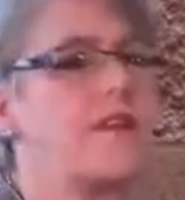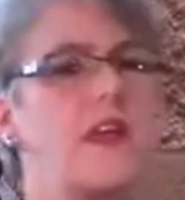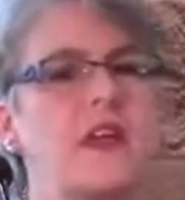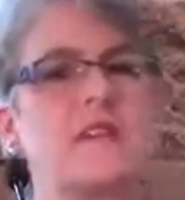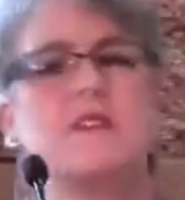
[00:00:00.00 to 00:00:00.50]

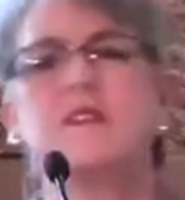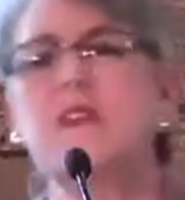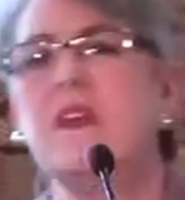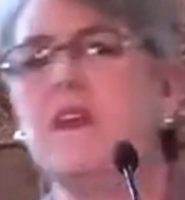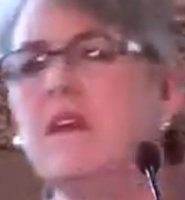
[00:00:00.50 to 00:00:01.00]
they had
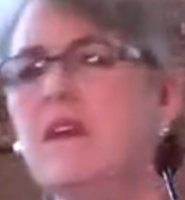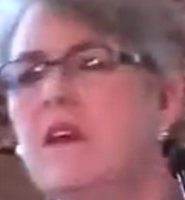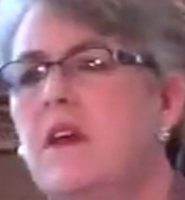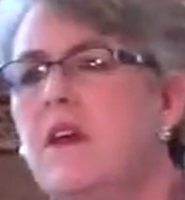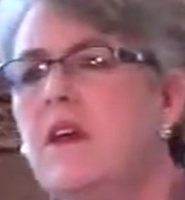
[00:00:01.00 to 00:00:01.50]
seen
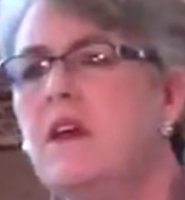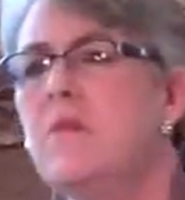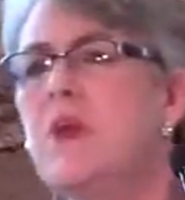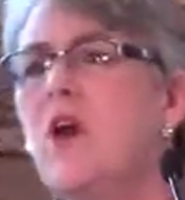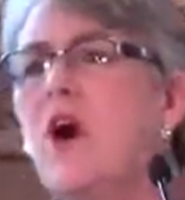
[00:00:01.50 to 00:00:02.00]

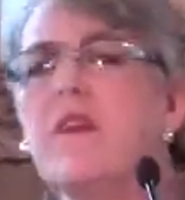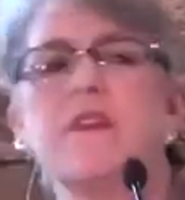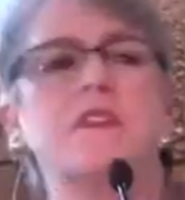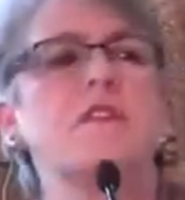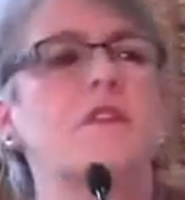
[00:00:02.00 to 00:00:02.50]
beyond
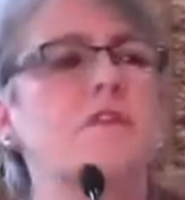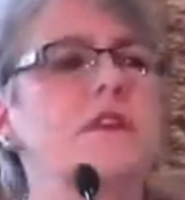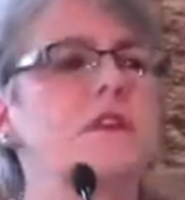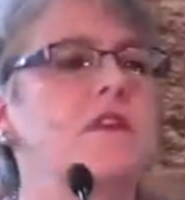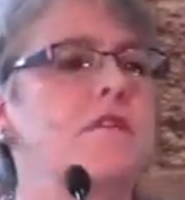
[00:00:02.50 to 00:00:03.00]
the
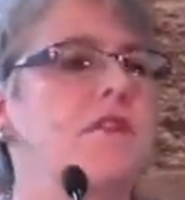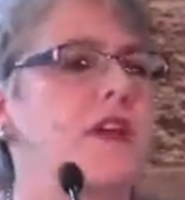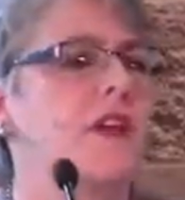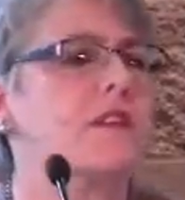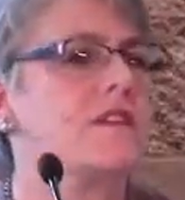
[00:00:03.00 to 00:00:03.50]
surface of
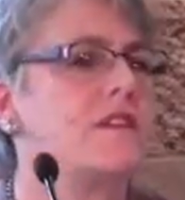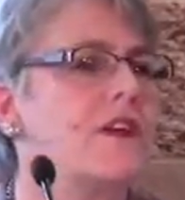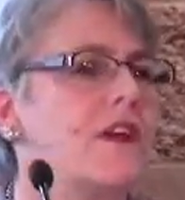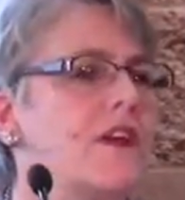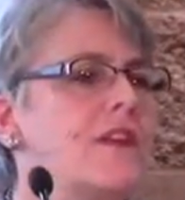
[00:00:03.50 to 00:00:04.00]
things
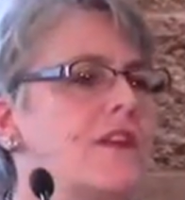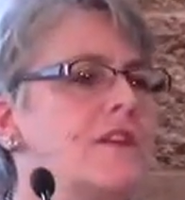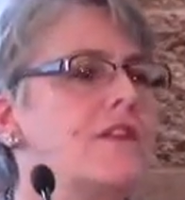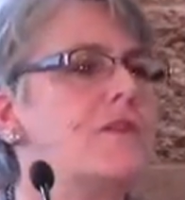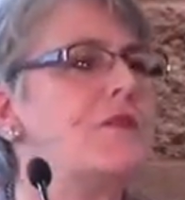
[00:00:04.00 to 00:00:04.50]

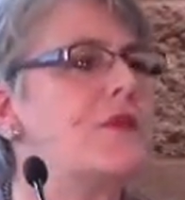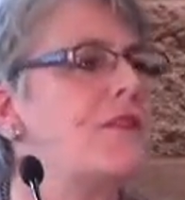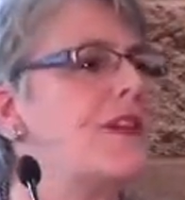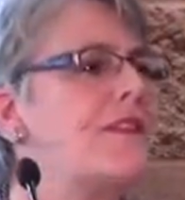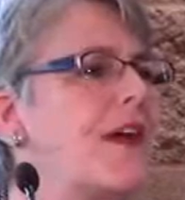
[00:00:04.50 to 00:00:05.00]
to the
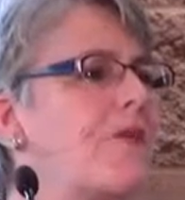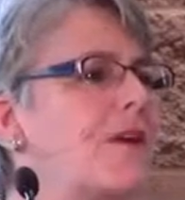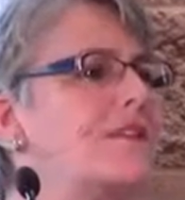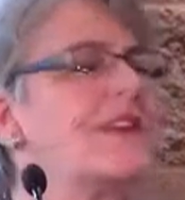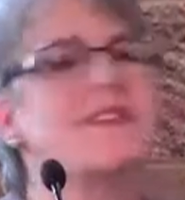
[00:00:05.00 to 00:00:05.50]
beauty that
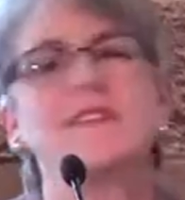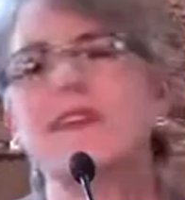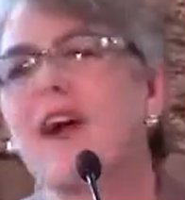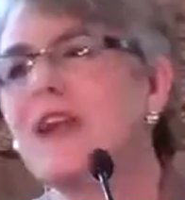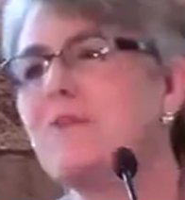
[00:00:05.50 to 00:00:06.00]
was
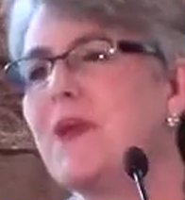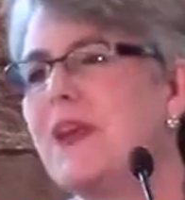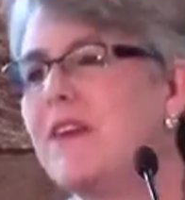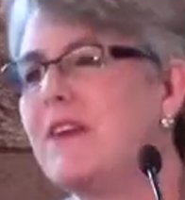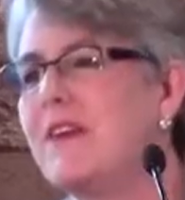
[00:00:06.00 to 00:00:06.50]
inside
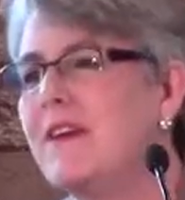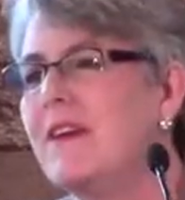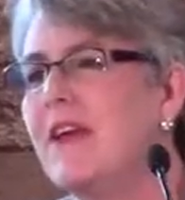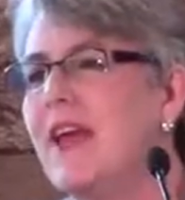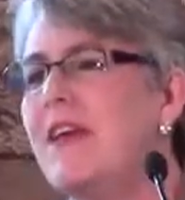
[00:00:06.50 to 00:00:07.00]
me.
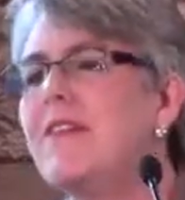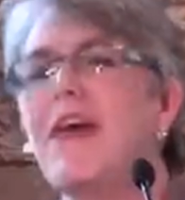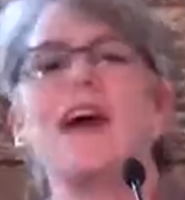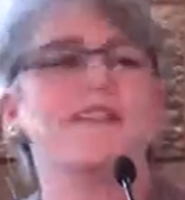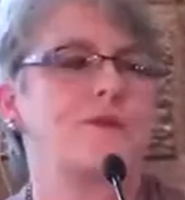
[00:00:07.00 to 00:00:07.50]
And
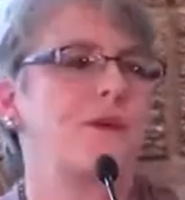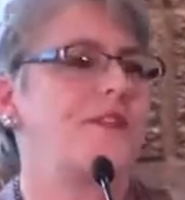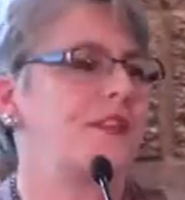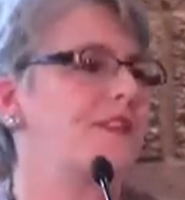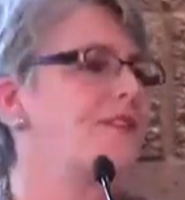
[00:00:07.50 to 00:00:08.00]
that's
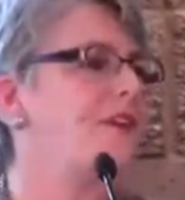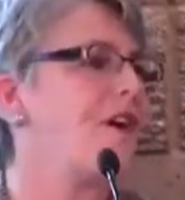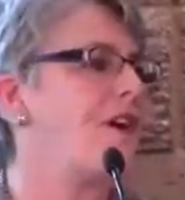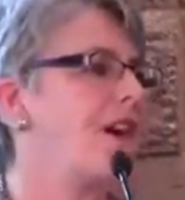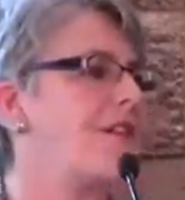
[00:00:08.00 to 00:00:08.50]
what they
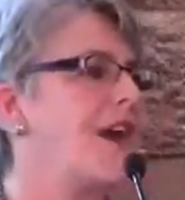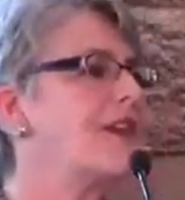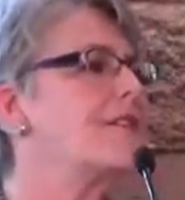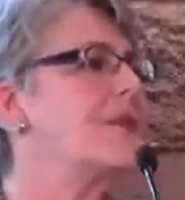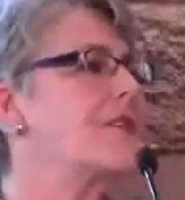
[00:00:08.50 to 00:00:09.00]
saw, and
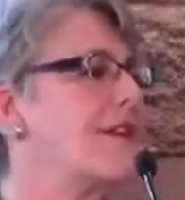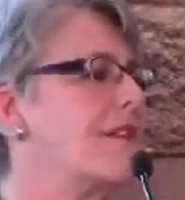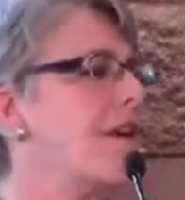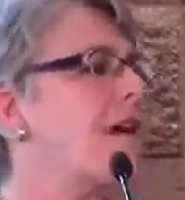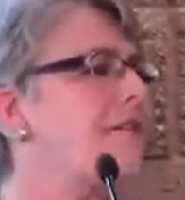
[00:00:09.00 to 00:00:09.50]
that's what they
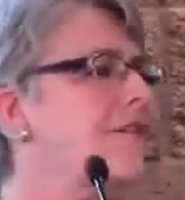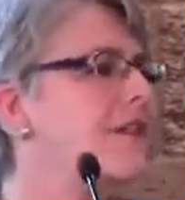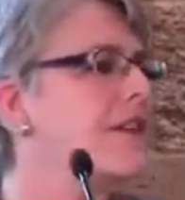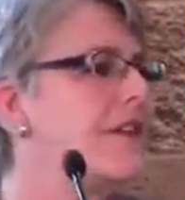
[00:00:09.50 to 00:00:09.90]
loved.